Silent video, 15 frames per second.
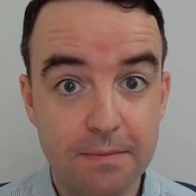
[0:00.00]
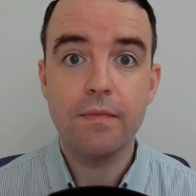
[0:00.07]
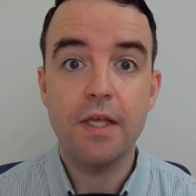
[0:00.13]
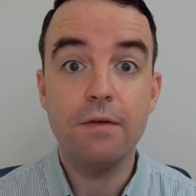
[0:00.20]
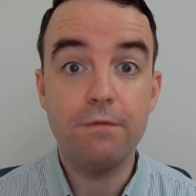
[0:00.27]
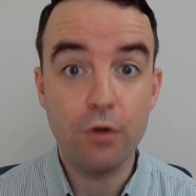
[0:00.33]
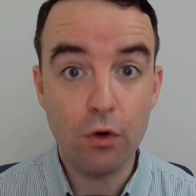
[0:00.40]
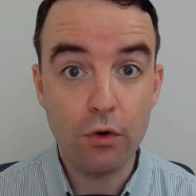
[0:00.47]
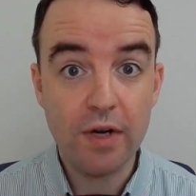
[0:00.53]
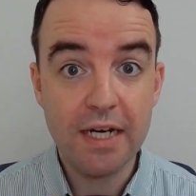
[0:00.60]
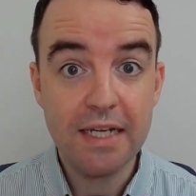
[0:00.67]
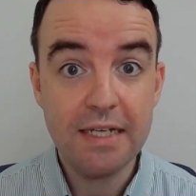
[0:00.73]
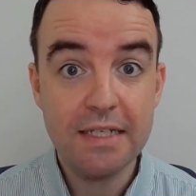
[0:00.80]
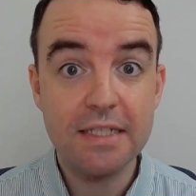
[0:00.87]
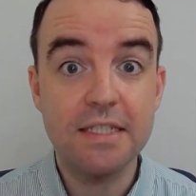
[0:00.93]
If you're
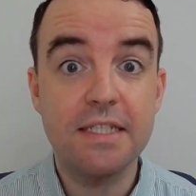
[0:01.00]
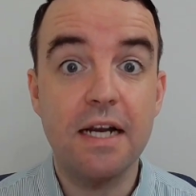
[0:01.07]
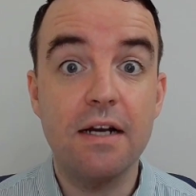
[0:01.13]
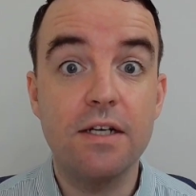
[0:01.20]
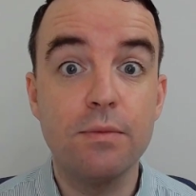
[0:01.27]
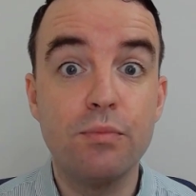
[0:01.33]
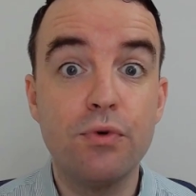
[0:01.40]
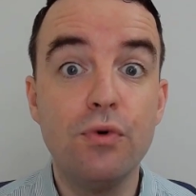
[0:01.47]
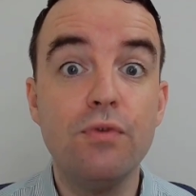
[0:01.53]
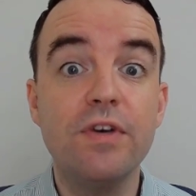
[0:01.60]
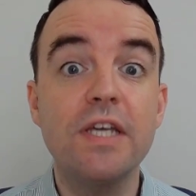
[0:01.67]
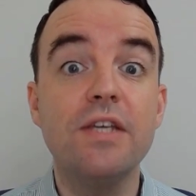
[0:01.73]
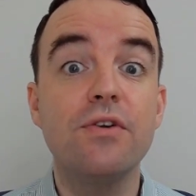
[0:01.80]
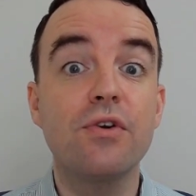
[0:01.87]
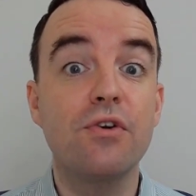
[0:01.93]
ready to start
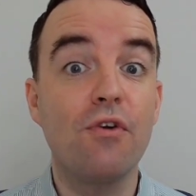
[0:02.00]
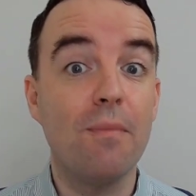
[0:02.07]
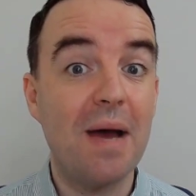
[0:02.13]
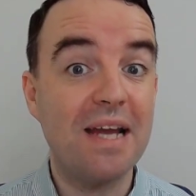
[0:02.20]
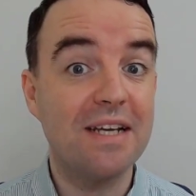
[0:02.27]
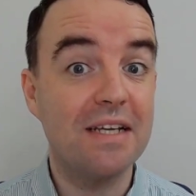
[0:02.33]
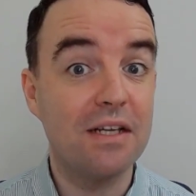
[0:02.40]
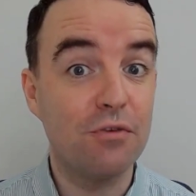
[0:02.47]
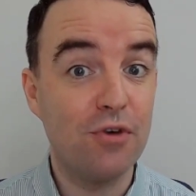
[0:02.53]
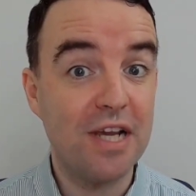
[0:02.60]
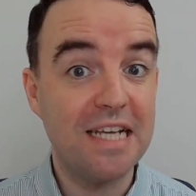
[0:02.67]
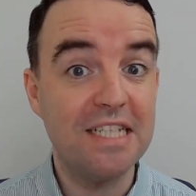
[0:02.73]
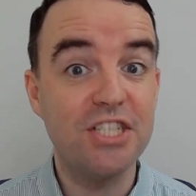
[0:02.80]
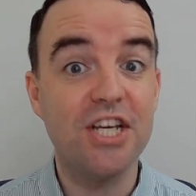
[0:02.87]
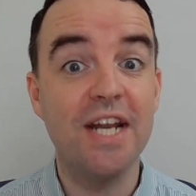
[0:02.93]
improving your grammatical
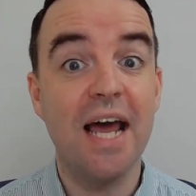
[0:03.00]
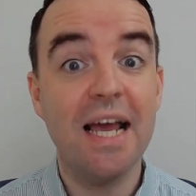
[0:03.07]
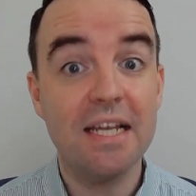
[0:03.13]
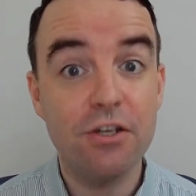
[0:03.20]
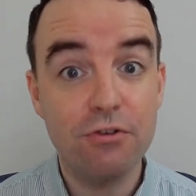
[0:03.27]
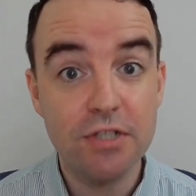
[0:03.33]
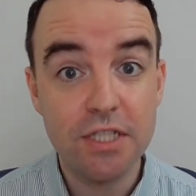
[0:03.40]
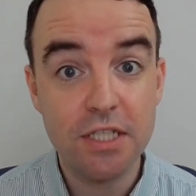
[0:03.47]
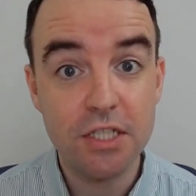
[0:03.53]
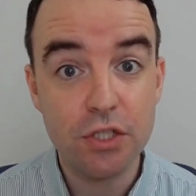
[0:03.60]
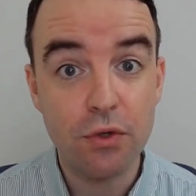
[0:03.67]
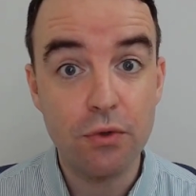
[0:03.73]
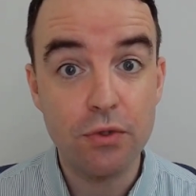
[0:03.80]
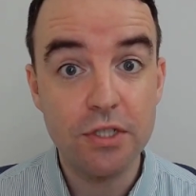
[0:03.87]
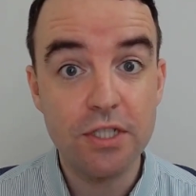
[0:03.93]
range and accuracy
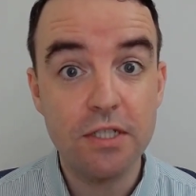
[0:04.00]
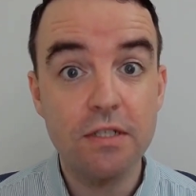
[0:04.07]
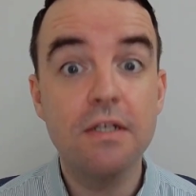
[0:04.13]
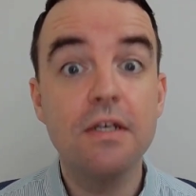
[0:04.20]
scores,